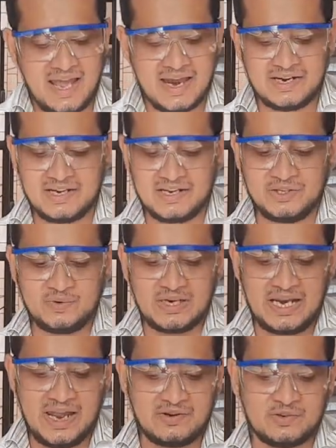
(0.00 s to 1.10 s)
and you will
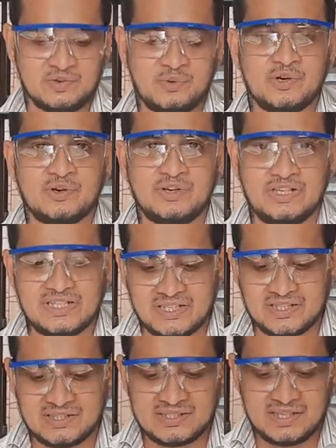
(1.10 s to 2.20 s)
have to put your
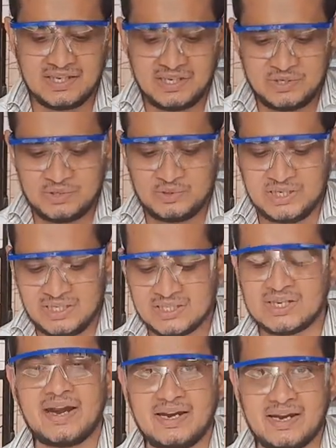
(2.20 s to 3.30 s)
initials to each
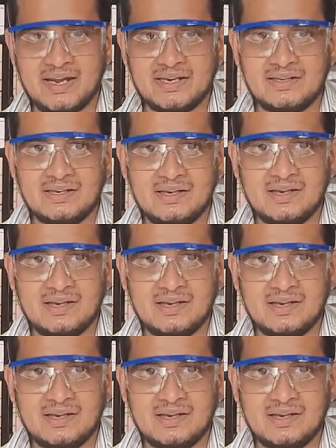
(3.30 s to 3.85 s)
guideline,